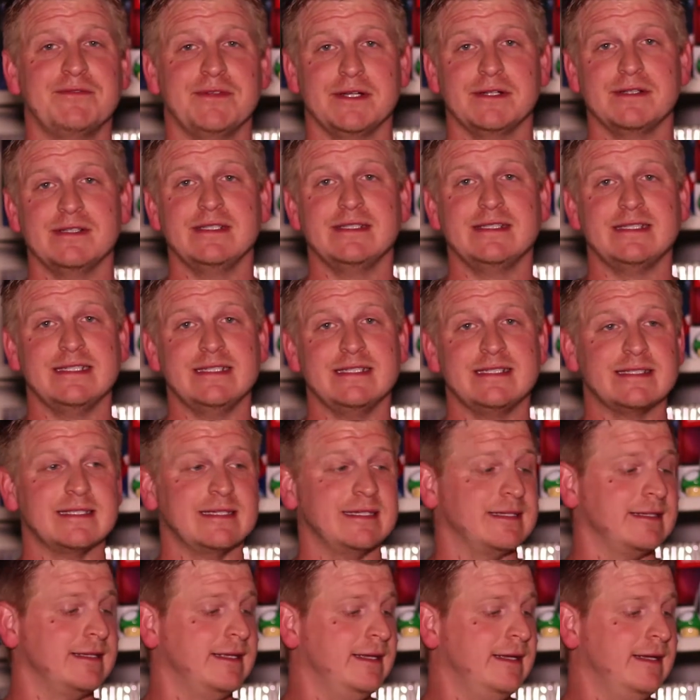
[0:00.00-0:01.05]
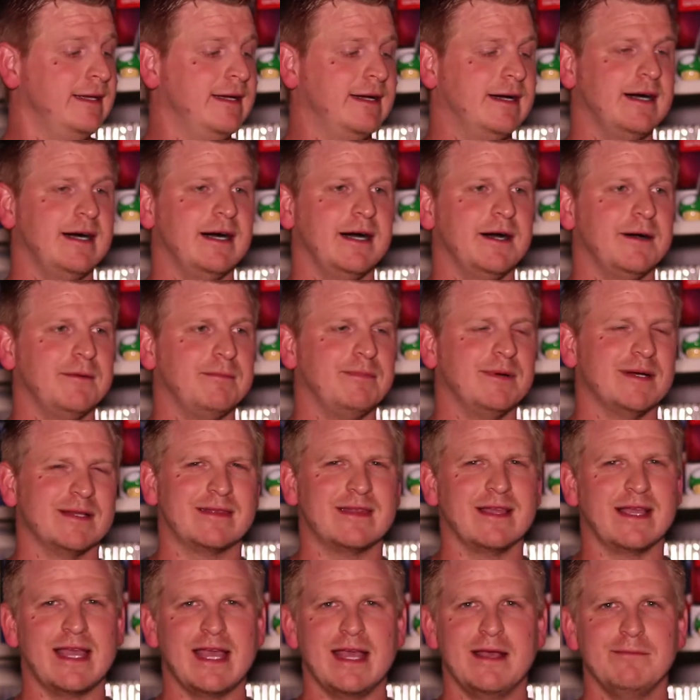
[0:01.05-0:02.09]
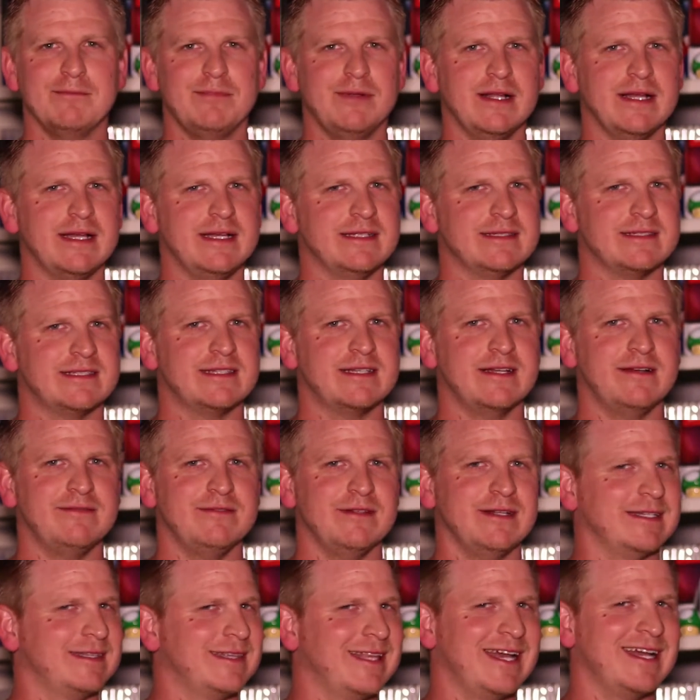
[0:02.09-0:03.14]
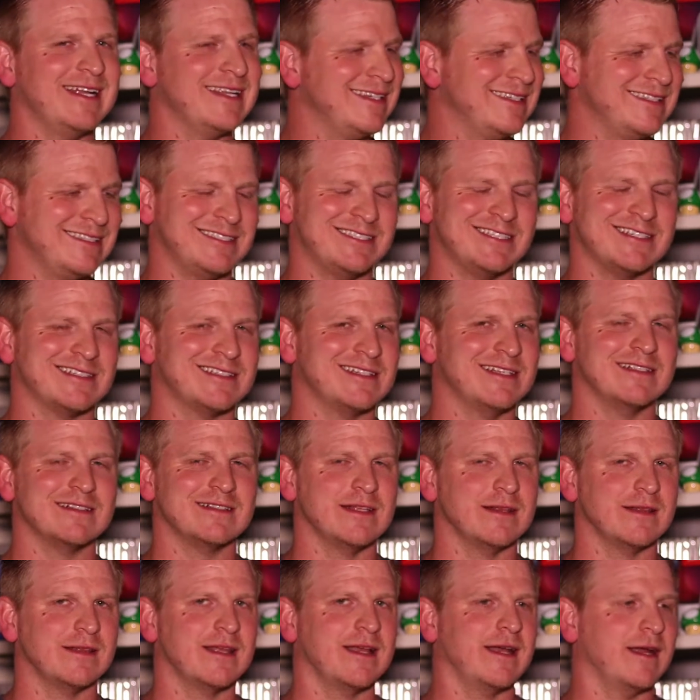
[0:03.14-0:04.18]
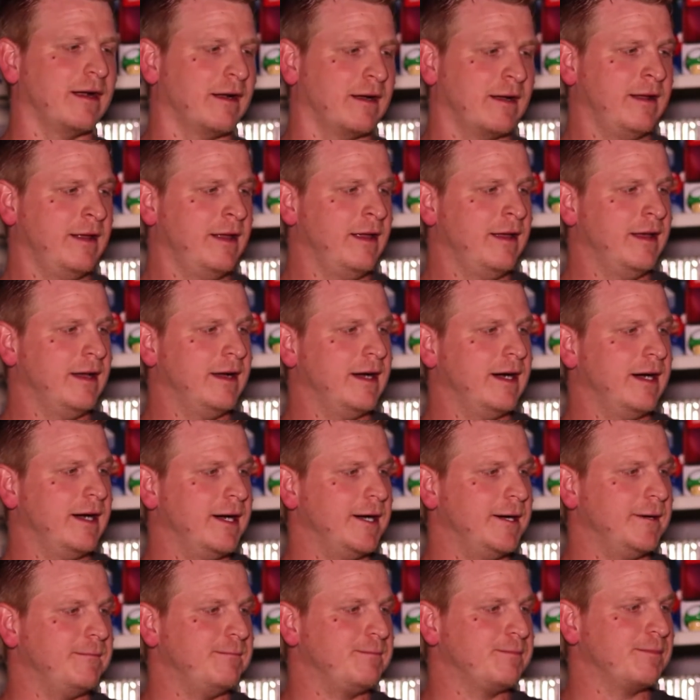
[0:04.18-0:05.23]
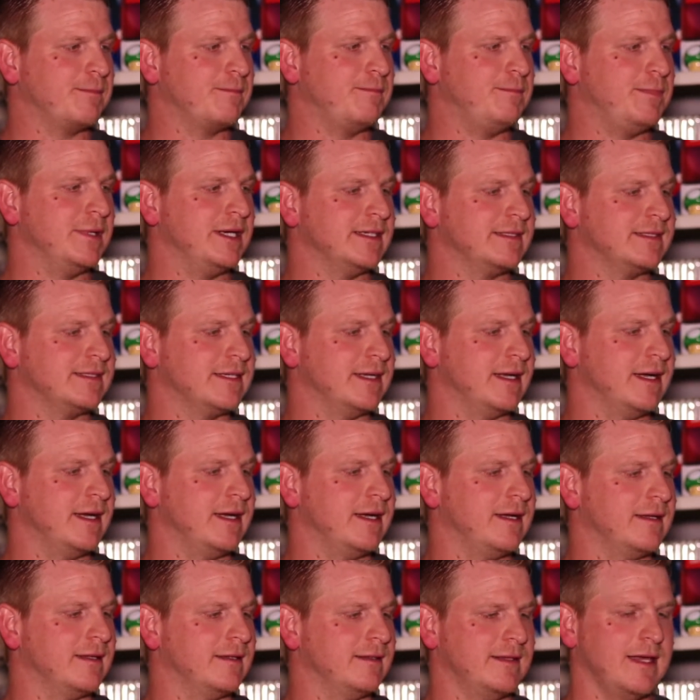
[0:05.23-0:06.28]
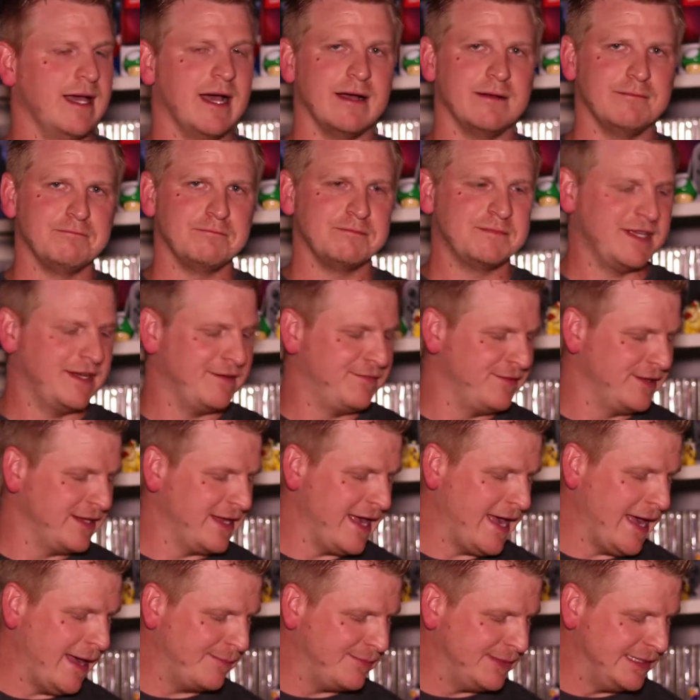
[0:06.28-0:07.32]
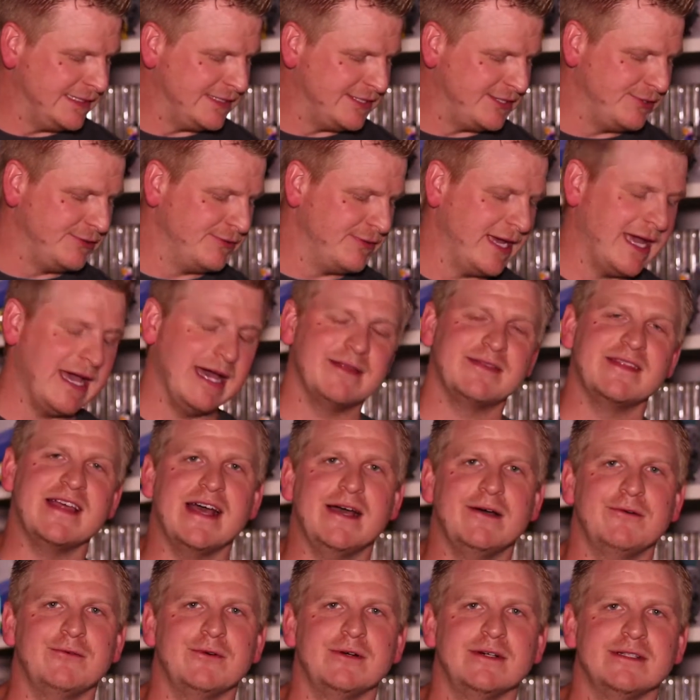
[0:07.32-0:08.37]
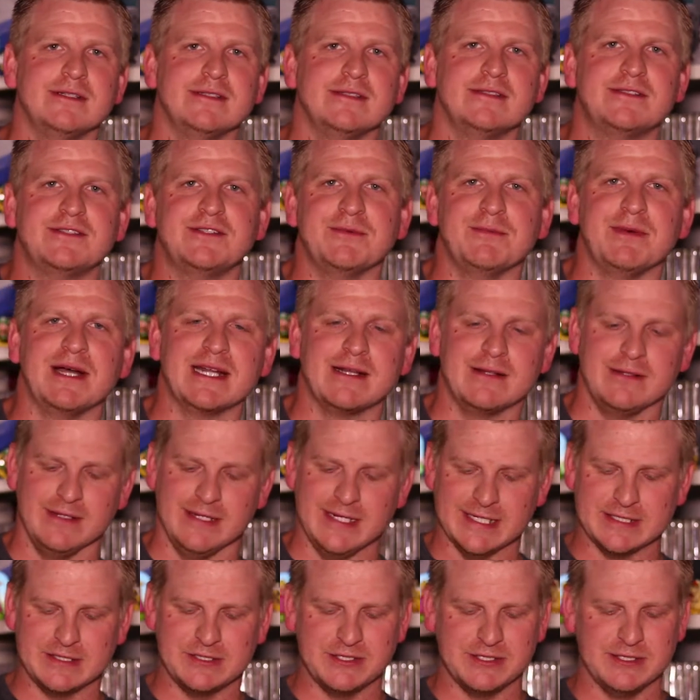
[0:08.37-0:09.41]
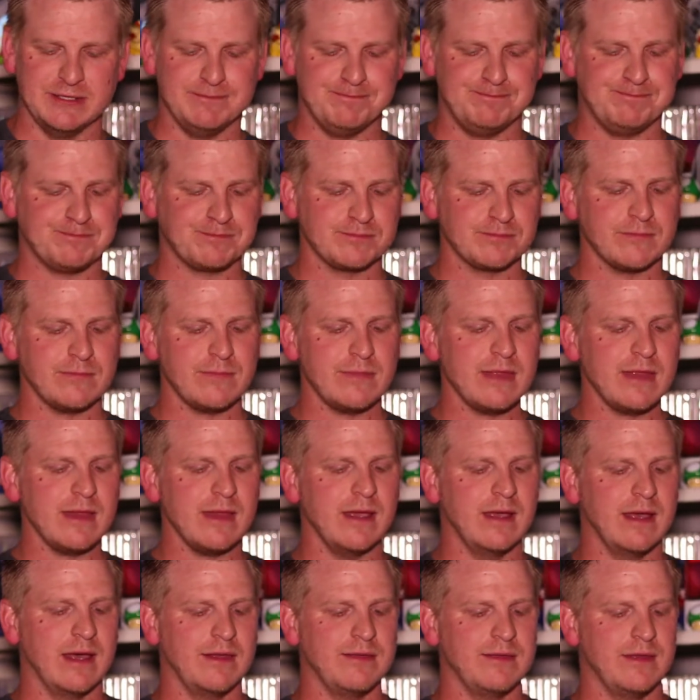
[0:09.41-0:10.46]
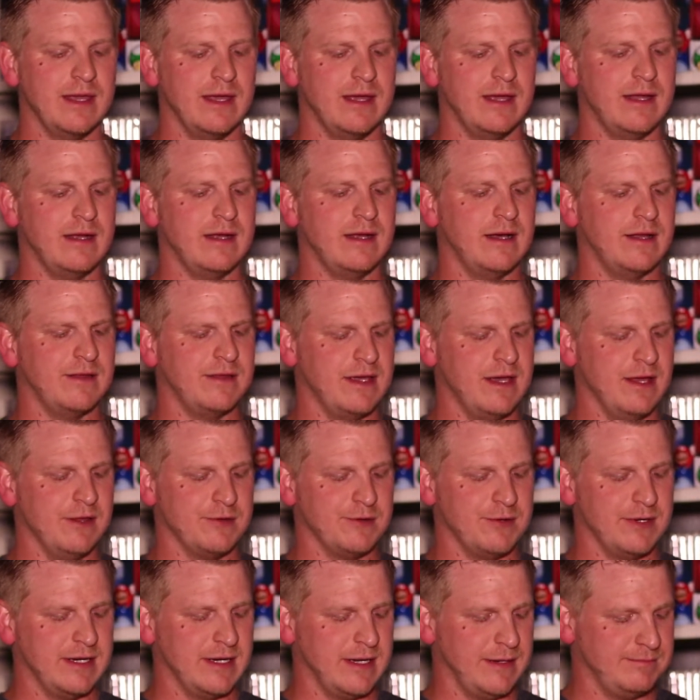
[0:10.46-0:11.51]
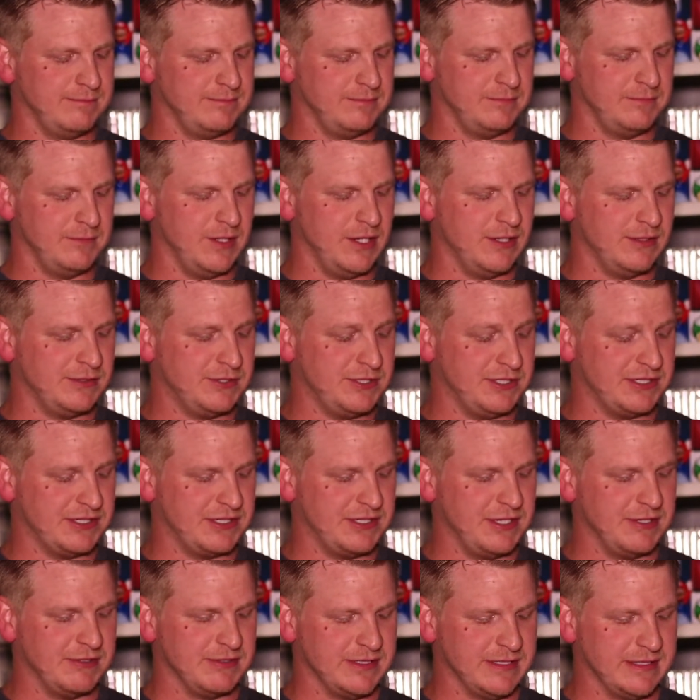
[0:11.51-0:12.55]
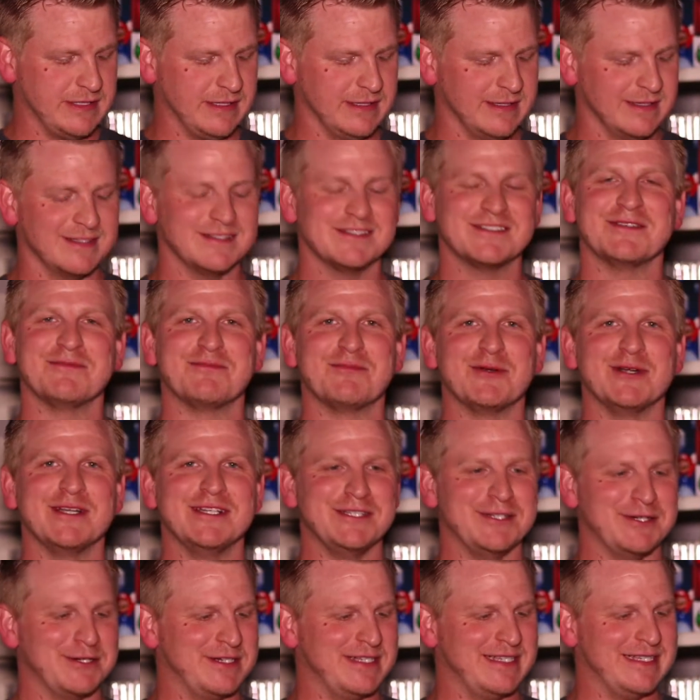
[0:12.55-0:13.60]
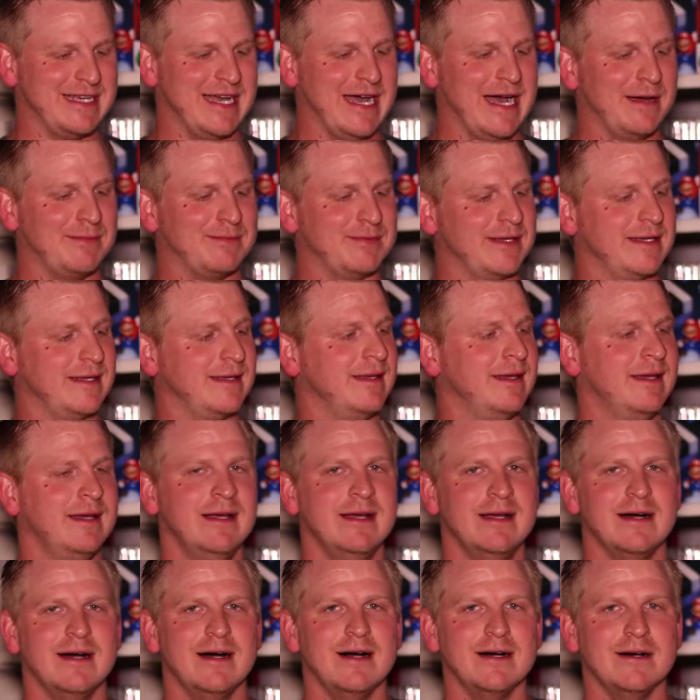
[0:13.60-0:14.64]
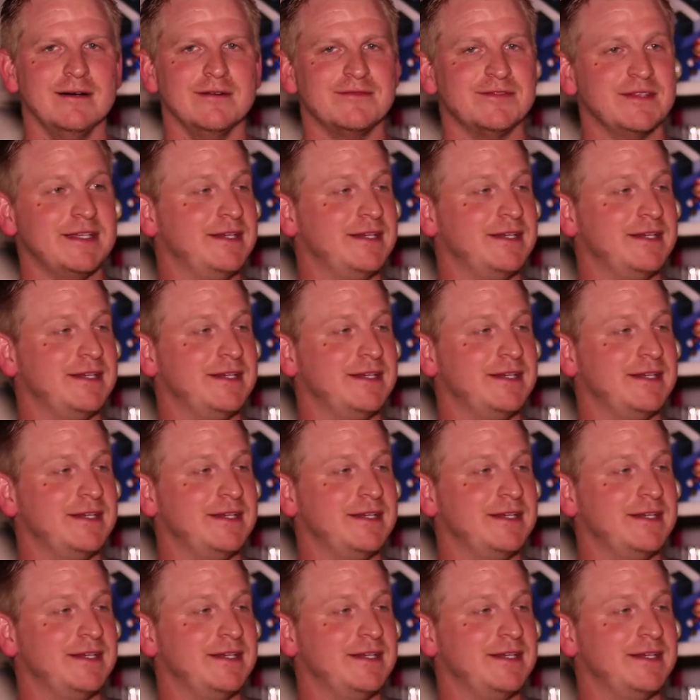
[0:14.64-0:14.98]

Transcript: fairly decent. But the gameplay and stuff like that, it just isn't there. Yeah, definitely happy to add that one to my collection. And then the other one I'm just noticing is a pretty dirty copy of